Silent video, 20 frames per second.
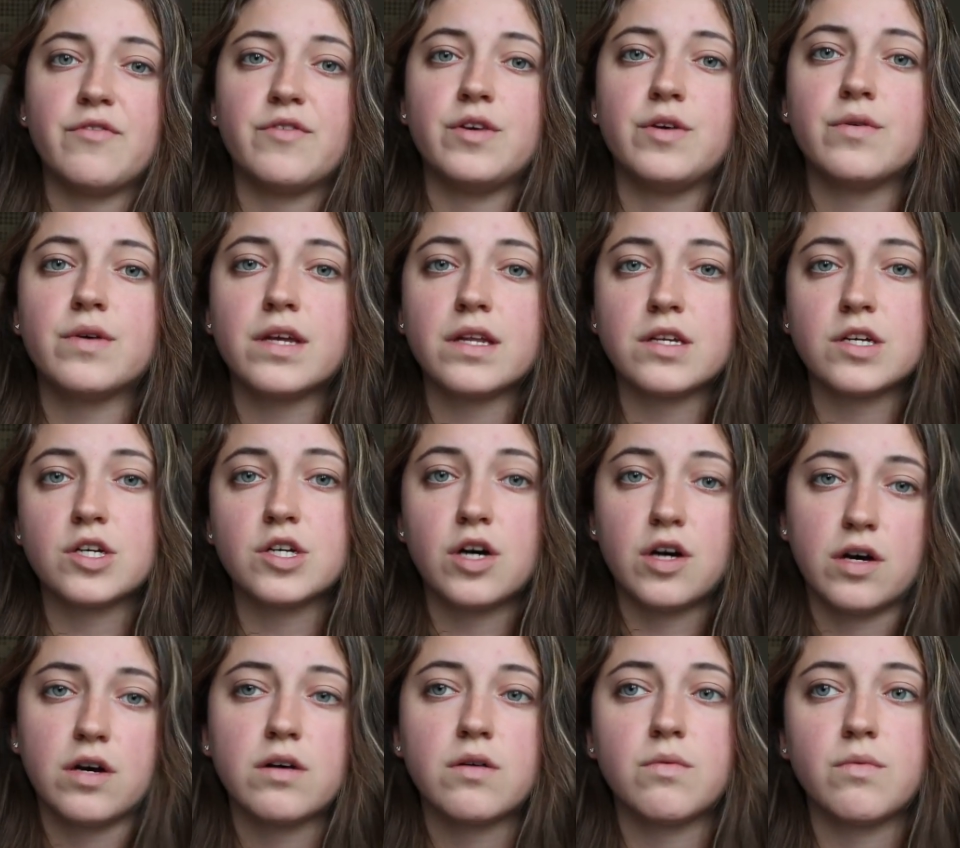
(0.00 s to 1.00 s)
If you can
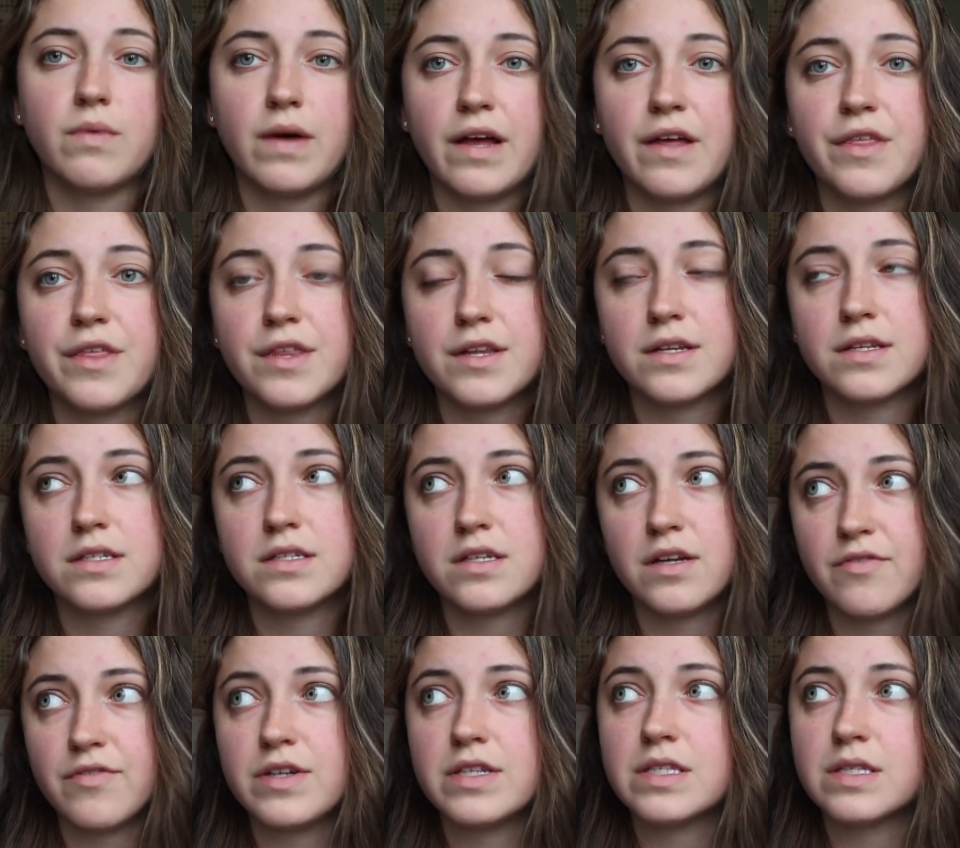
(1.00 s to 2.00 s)
cook with
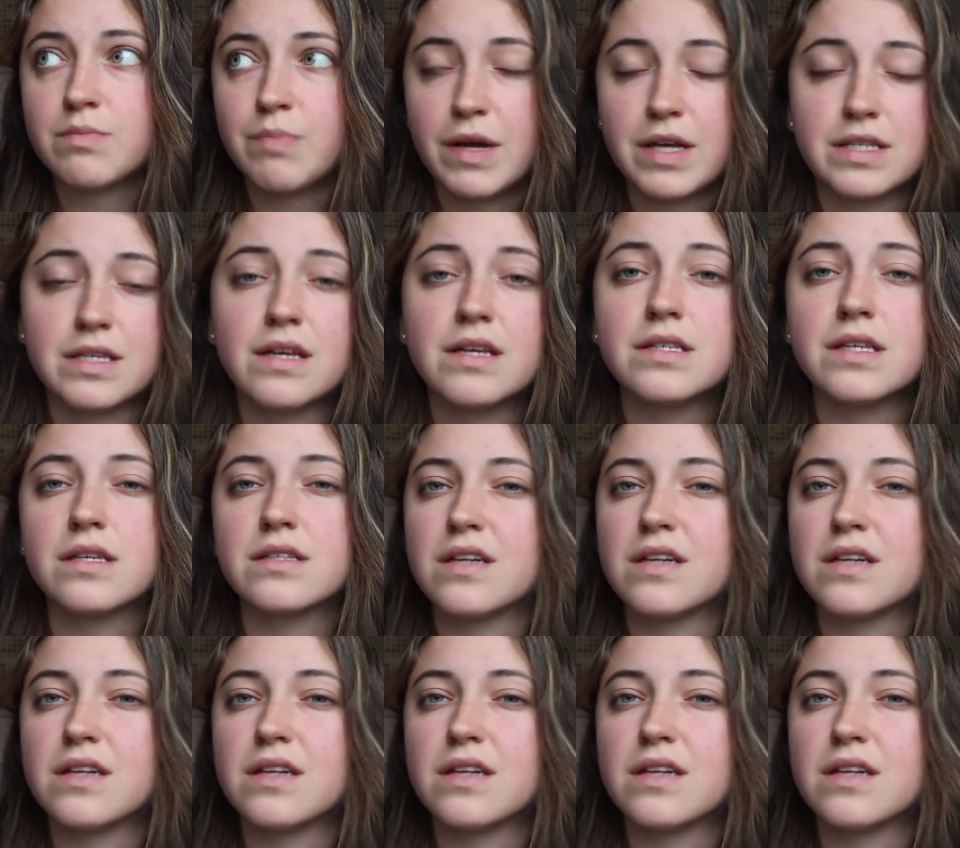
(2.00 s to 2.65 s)
different spices.